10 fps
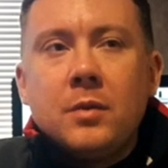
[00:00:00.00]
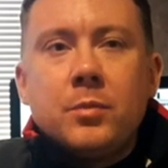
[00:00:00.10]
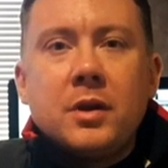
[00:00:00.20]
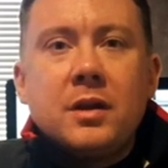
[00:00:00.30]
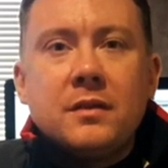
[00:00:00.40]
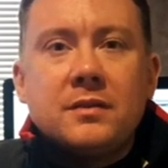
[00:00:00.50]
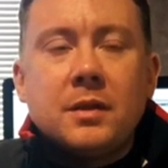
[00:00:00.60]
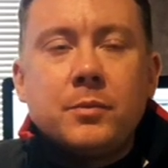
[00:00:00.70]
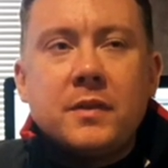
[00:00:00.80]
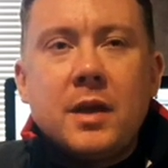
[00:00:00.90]
but it is
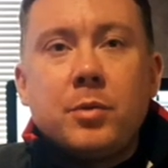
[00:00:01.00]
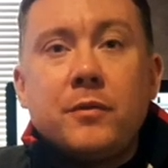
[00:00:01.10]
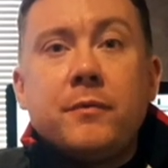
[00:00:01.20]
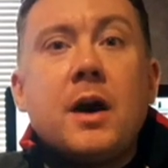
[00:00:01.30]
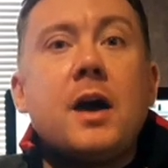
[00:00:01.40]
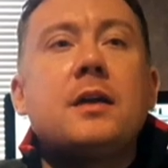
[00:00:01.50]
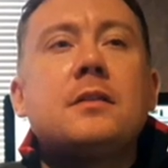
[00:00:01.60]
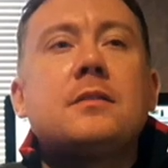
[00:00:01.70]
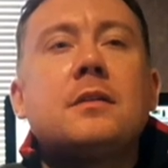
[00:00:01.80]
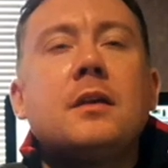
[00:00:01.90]
something that
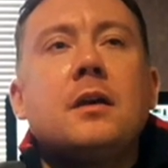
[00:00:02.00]
provides